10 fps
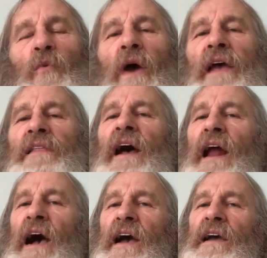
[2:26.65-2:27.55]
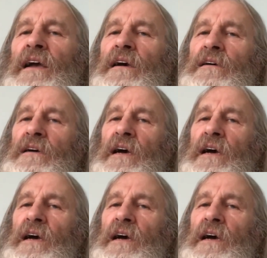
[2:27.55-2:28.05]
way that I